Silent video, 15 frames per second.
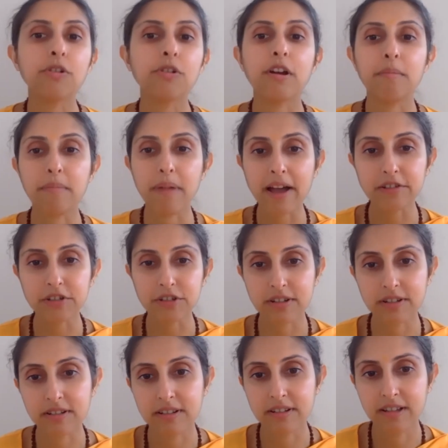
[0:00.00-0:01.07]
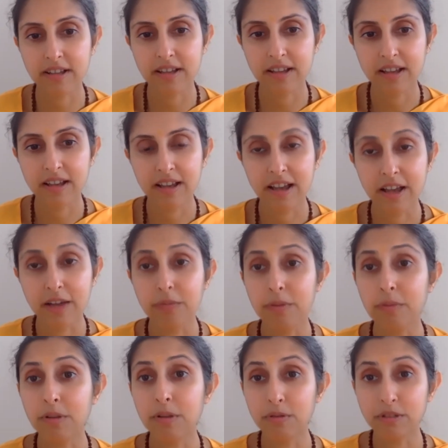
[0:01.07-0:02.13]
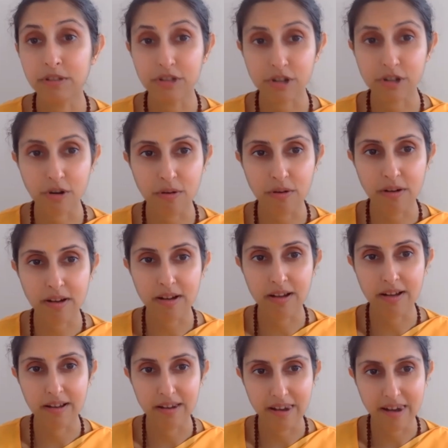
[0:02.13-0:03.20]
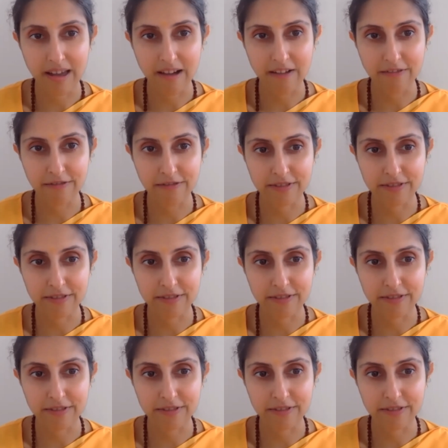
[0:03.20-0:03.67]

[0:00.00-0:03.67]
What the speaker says: compassion, and we will only show love.